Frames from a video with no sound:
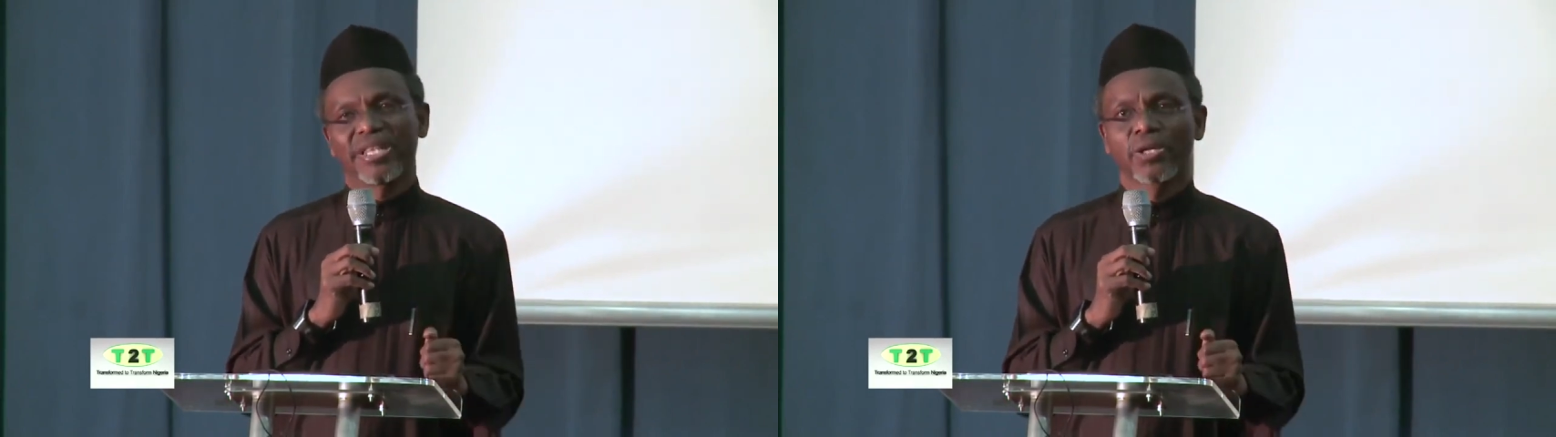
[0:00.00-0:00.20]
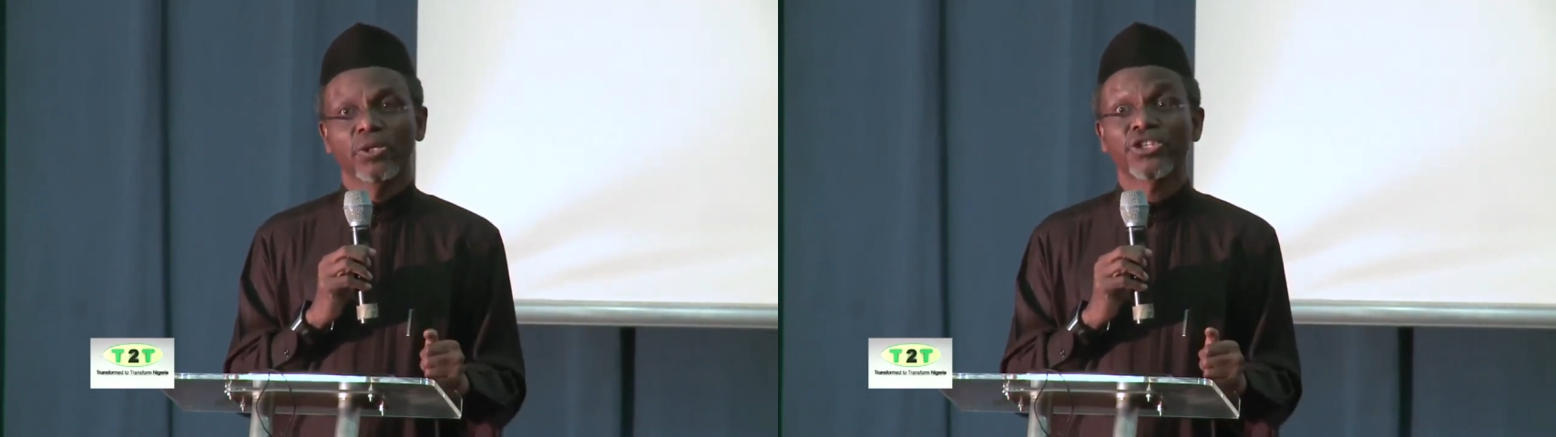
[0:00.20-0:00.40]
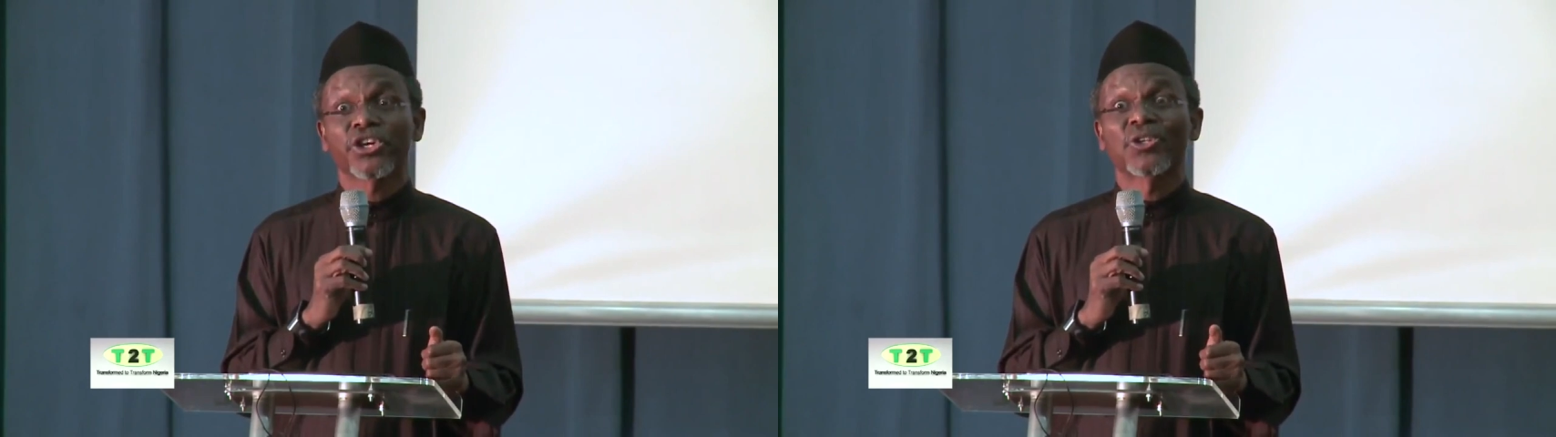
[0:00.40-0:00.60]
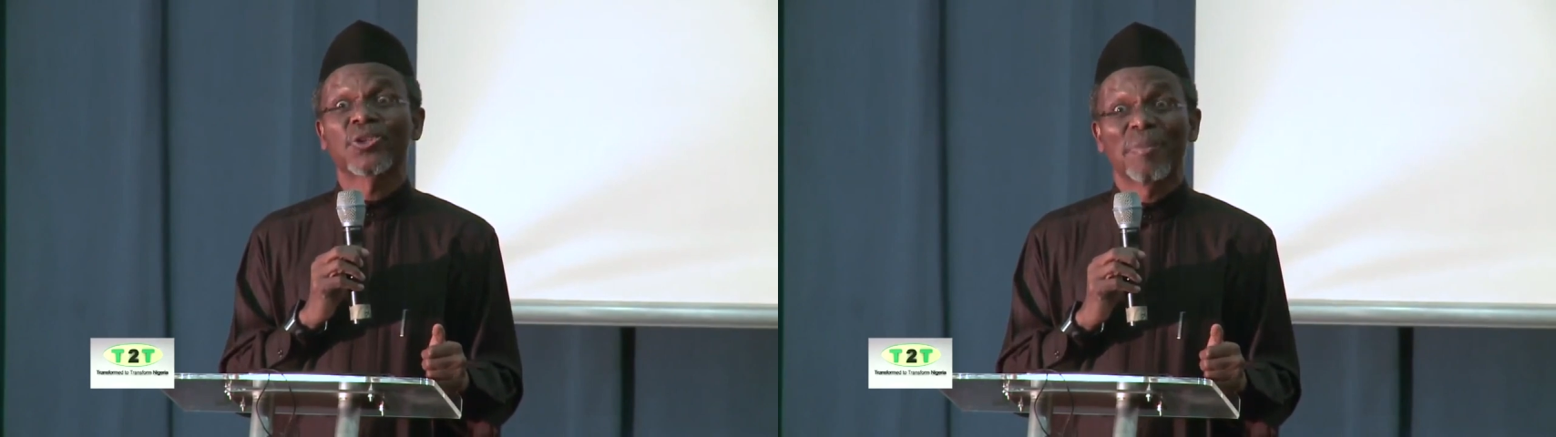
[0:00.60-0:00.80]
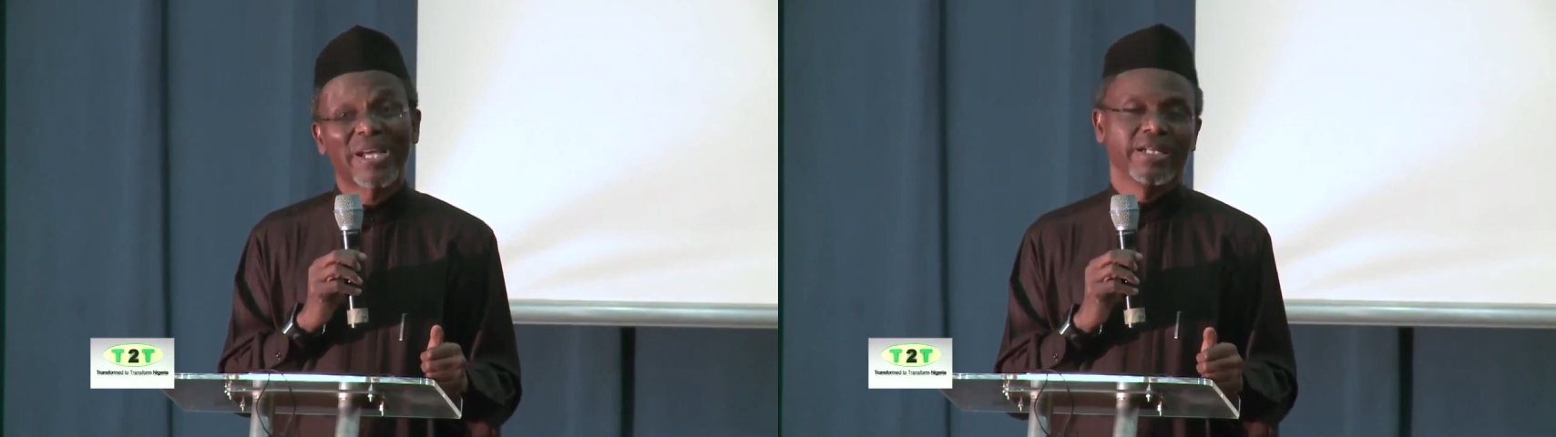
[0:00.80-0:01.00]
they are not
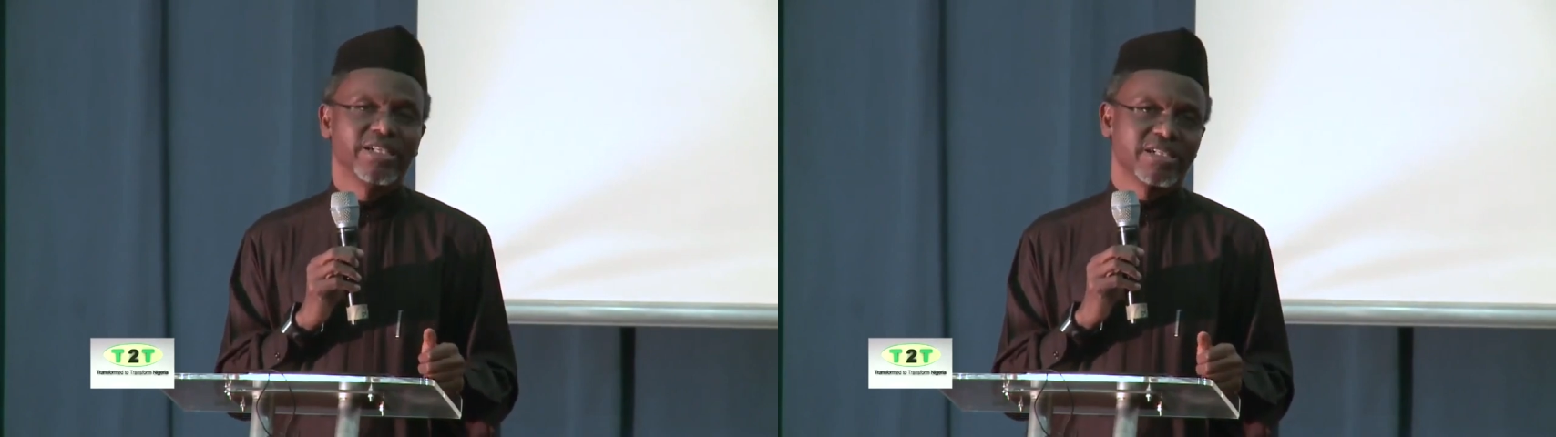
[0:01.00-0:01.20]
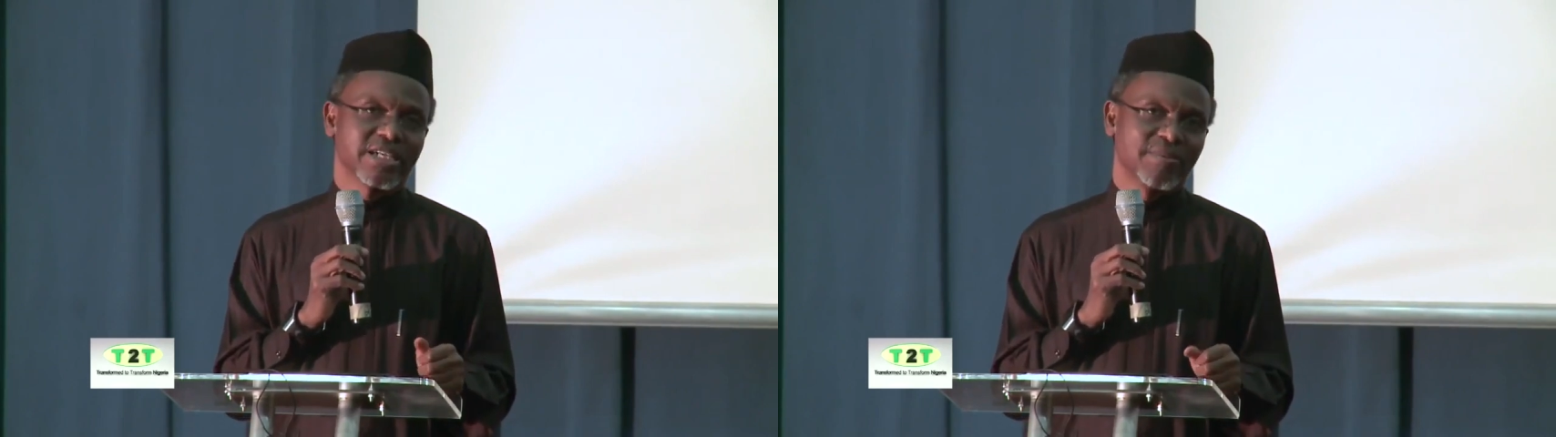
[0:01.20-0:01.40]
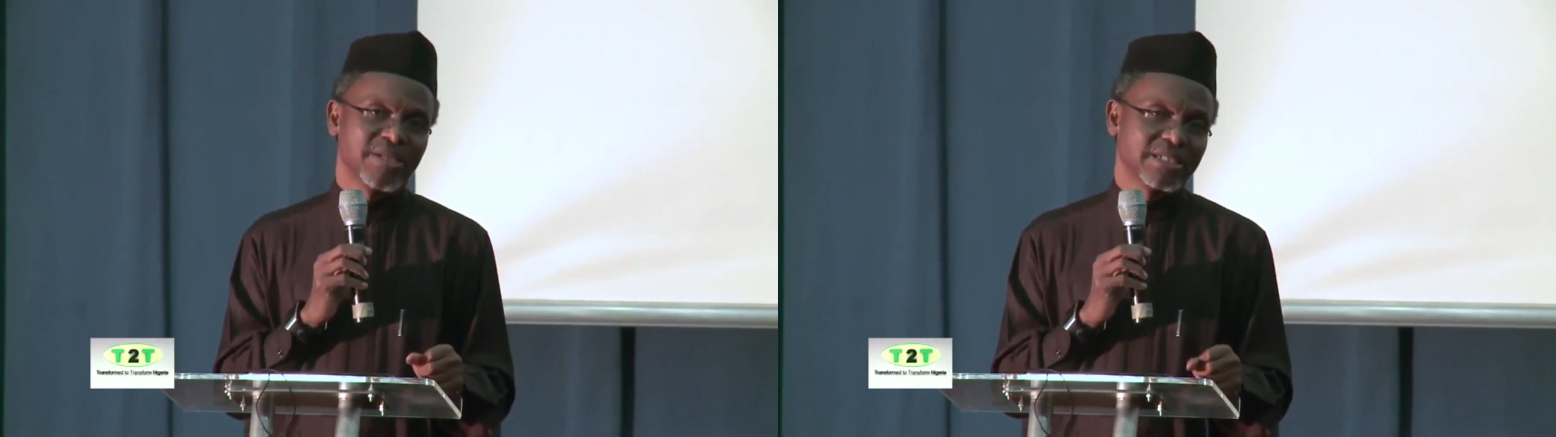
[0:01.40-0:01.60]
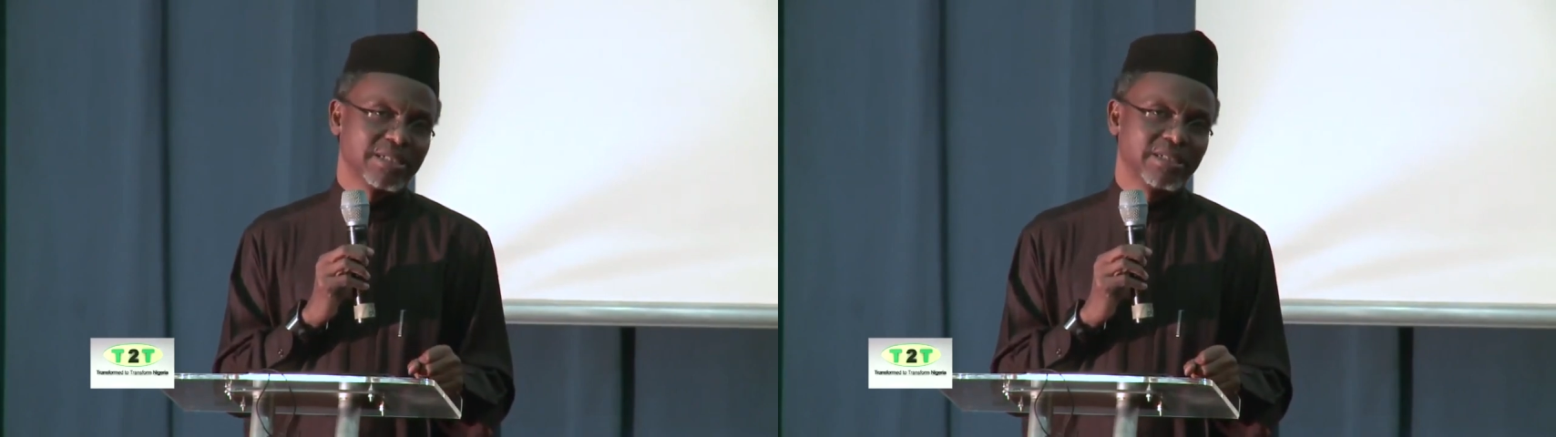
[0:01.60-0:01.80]
economically determined.